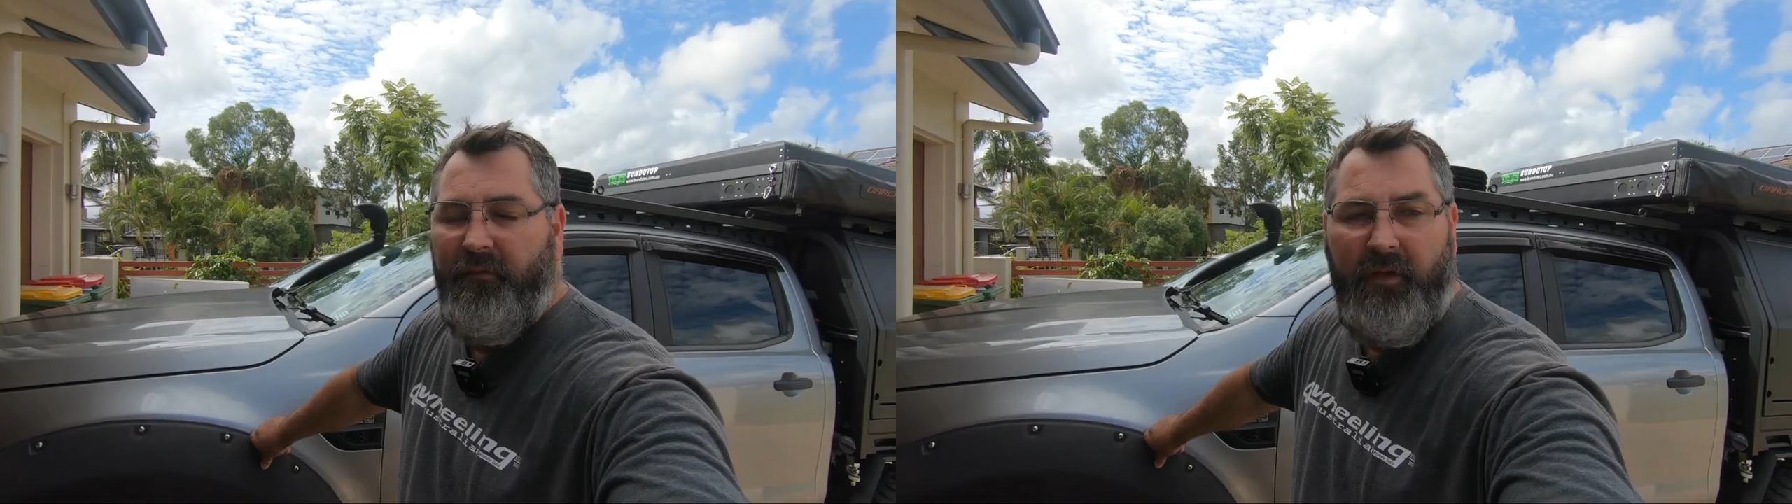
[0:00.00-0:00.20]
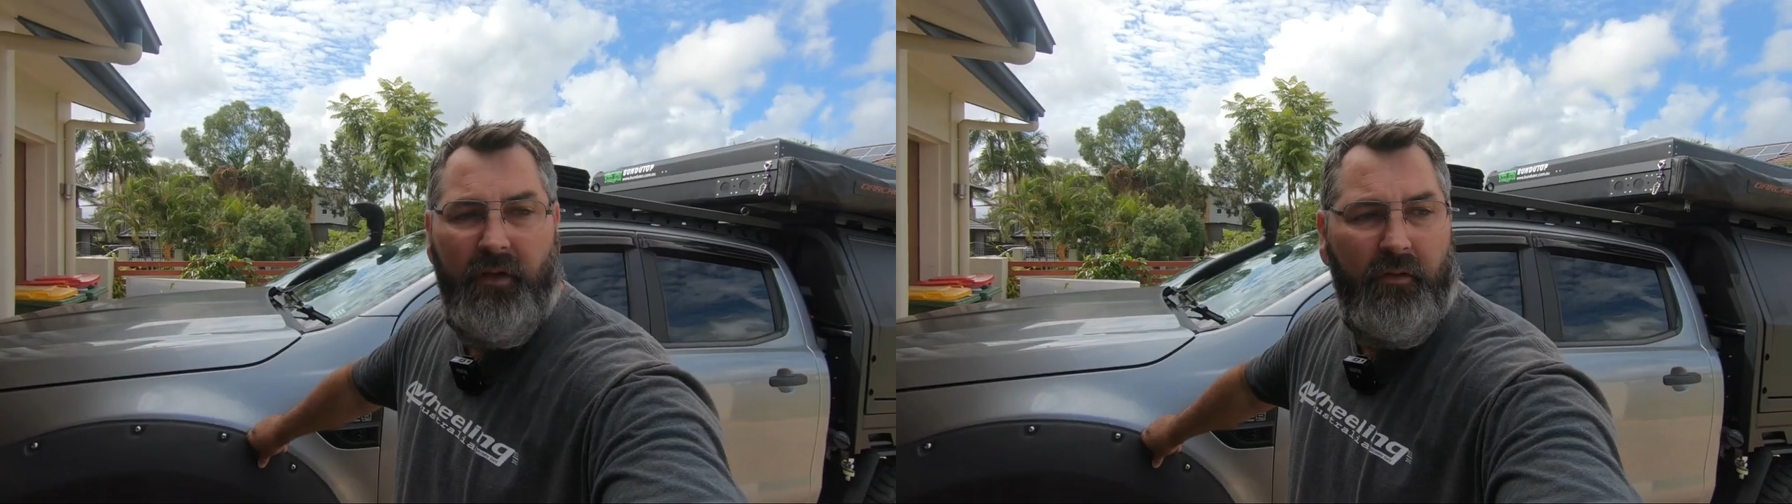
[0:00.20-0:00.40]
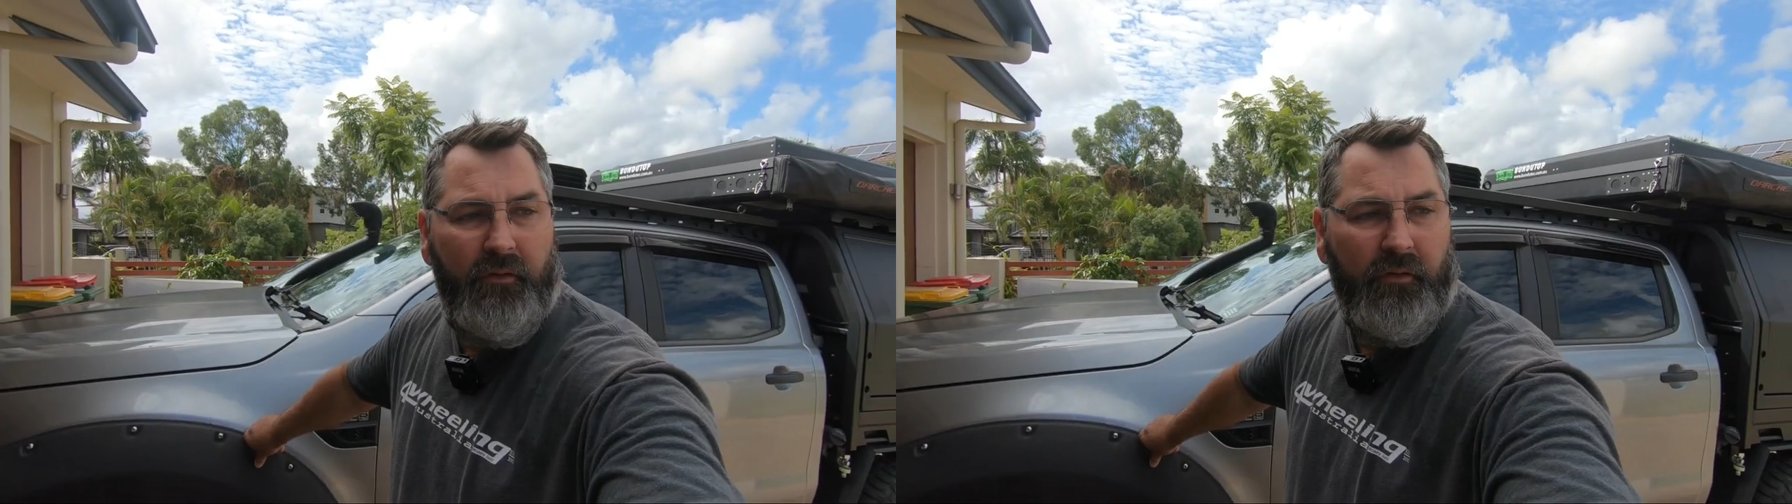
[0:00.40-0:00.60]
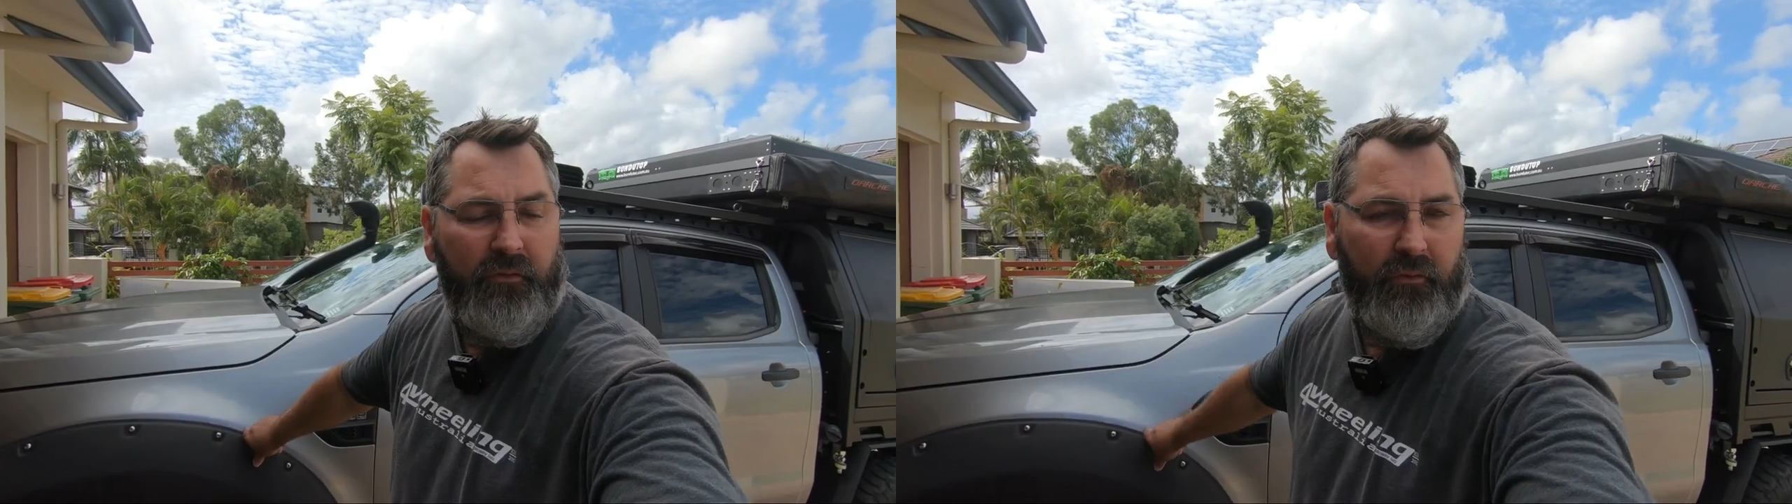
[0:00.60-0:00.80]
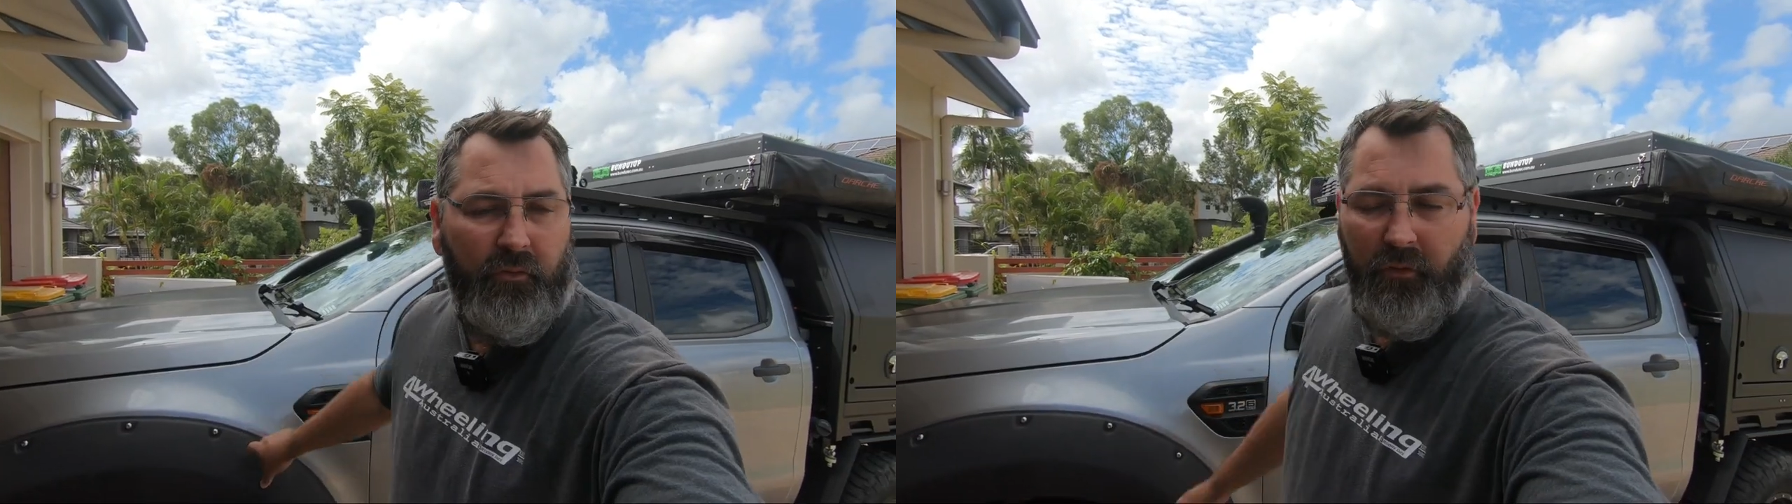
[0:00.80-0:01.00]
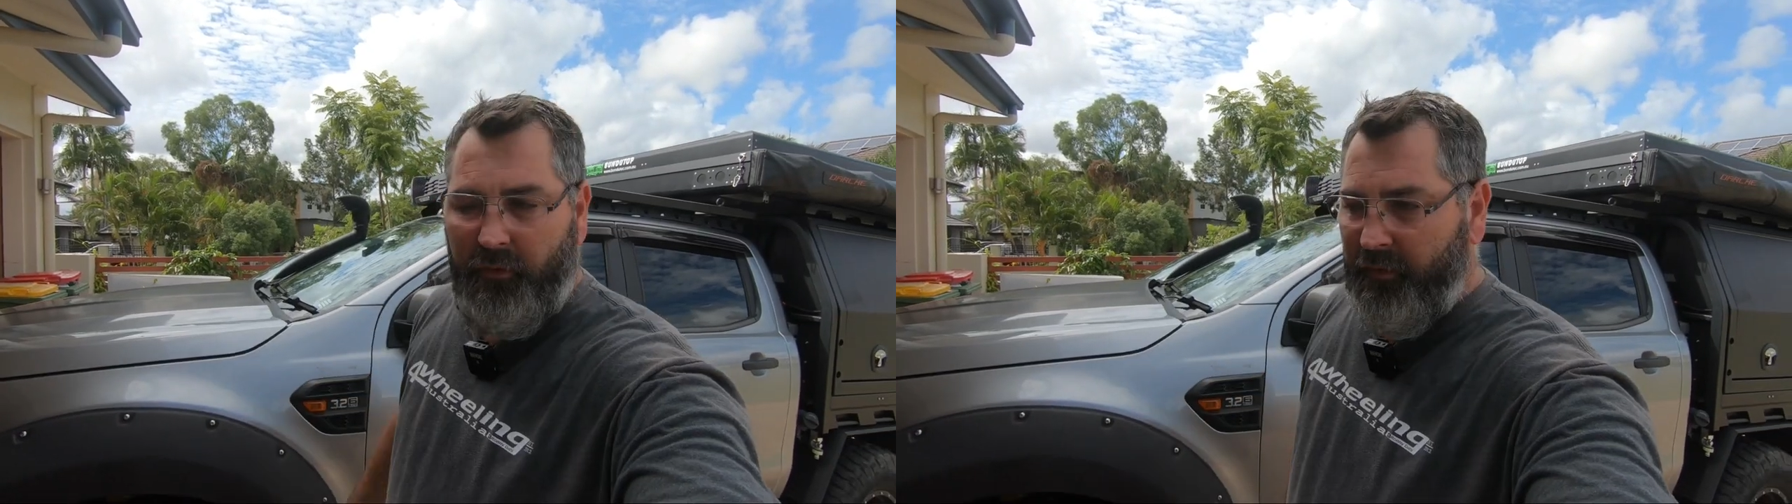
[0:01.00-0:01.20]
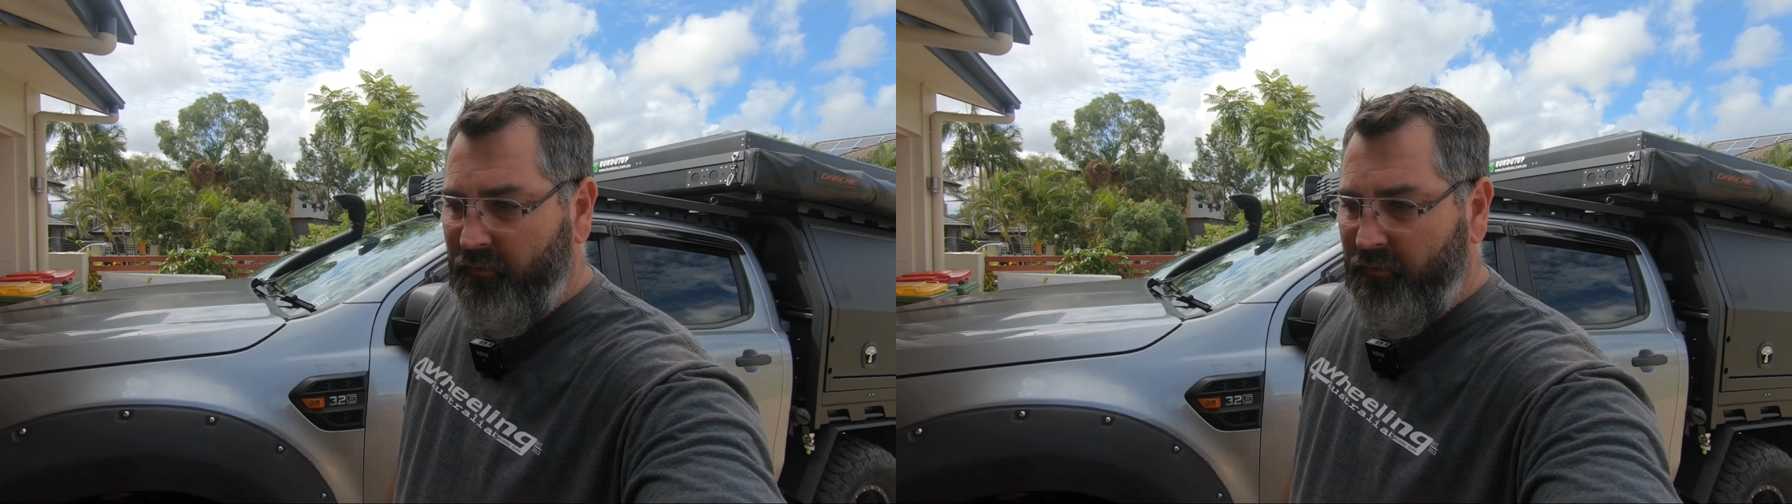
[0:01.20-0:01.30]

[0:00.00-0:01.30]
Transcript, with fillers: the video that I saw earlier